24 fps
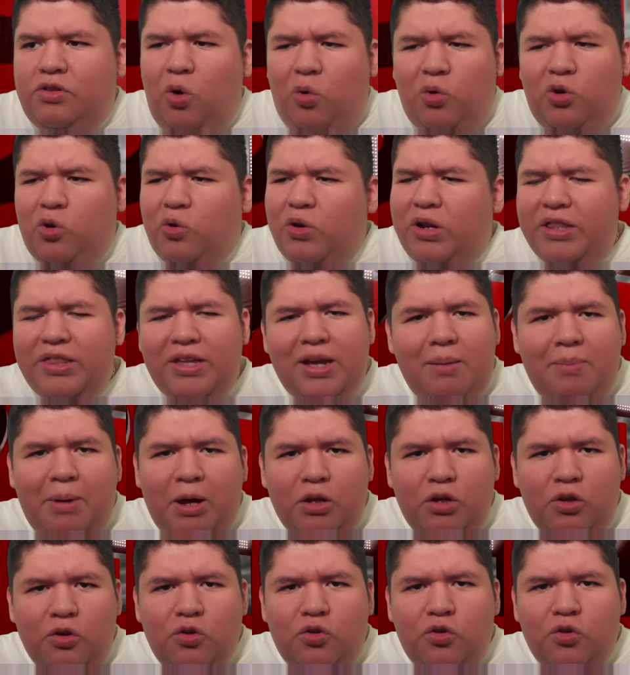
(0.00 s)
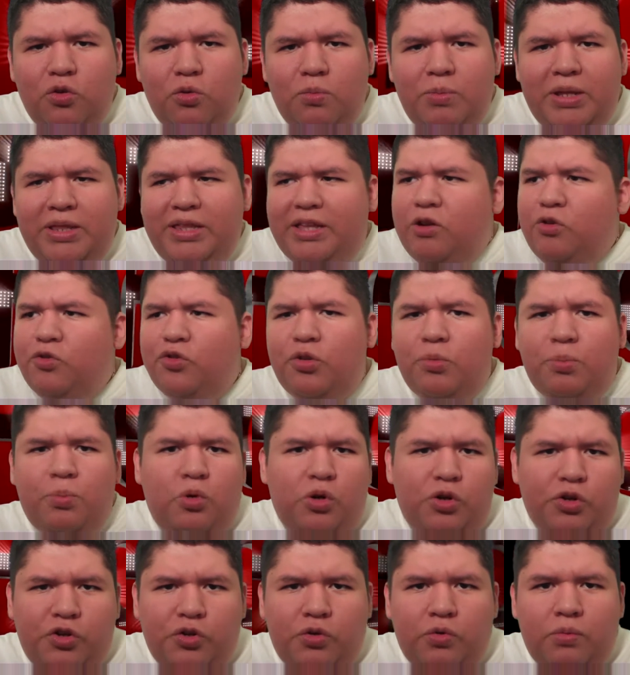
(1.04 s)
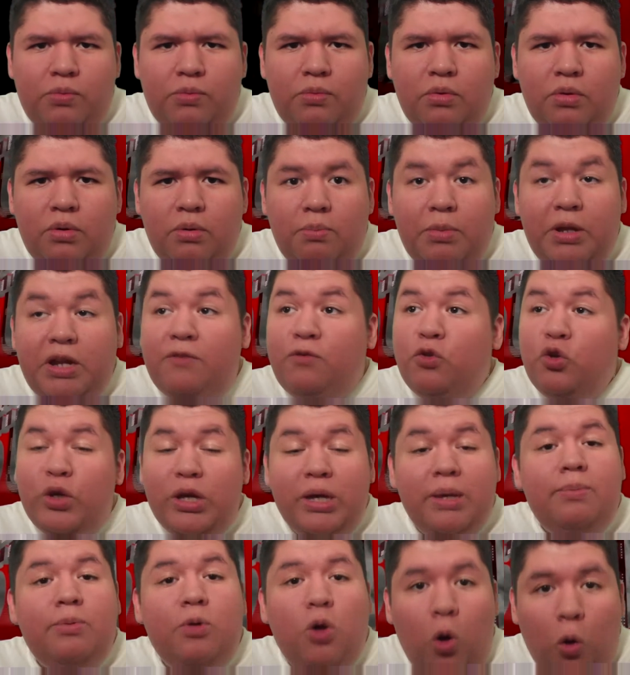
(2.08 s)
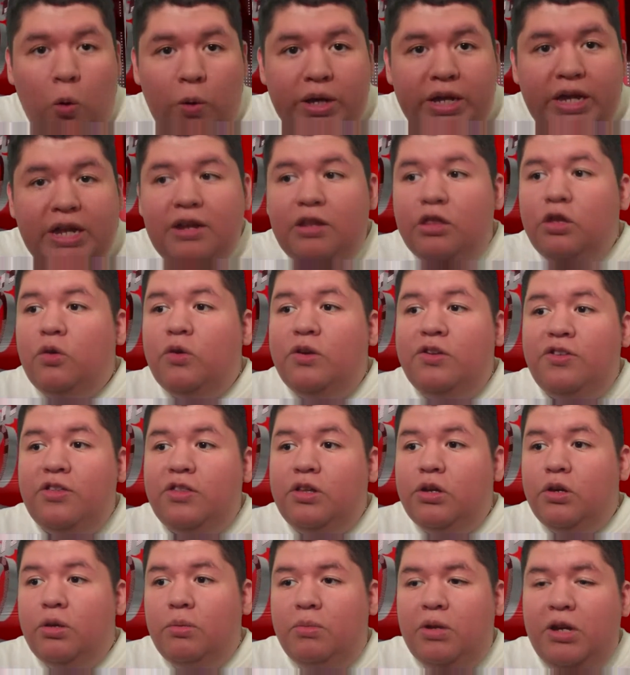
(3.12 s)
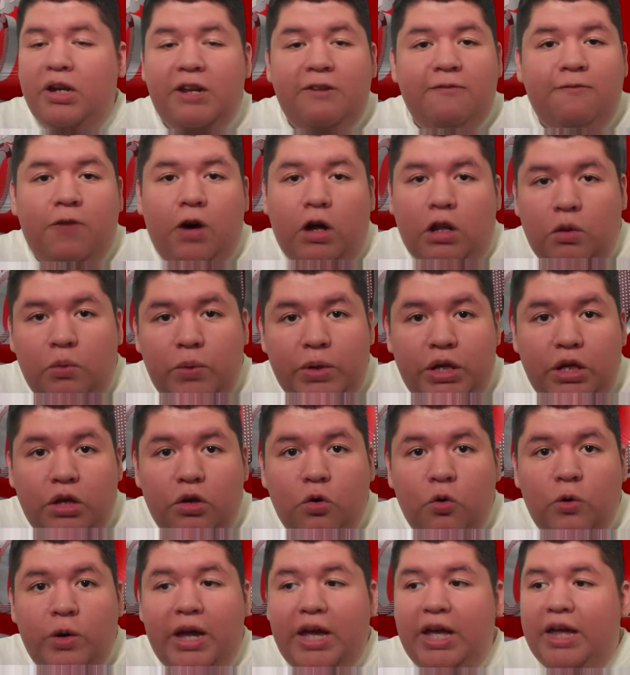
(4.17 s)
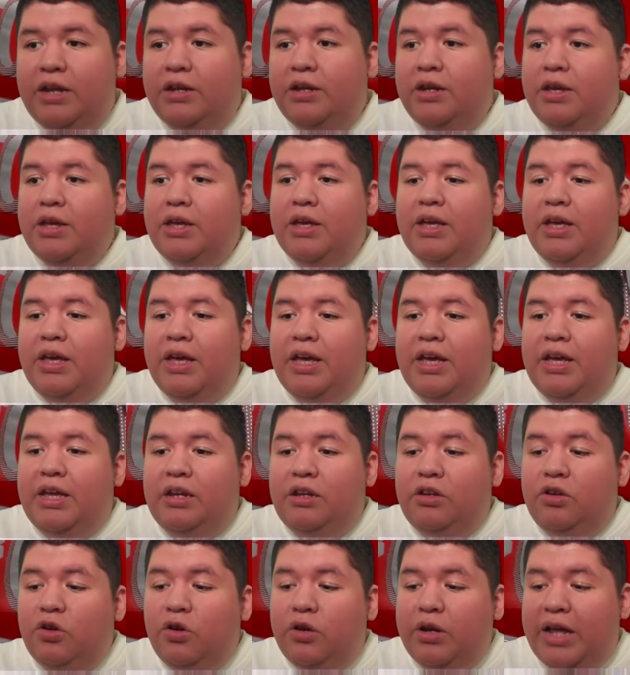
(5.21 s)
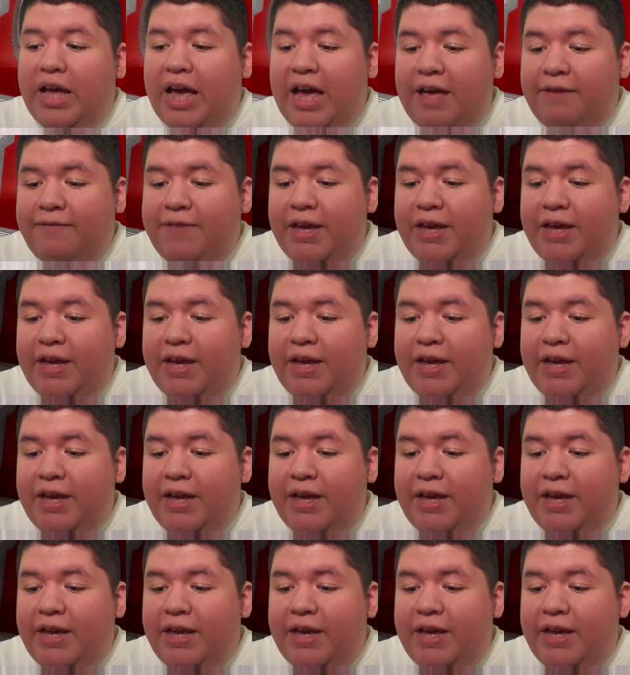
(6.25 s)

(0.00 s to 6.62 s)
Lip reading: don't know anything about YouTube and they don't support you. But if you keep going and they're going to see the community following you and you're going to have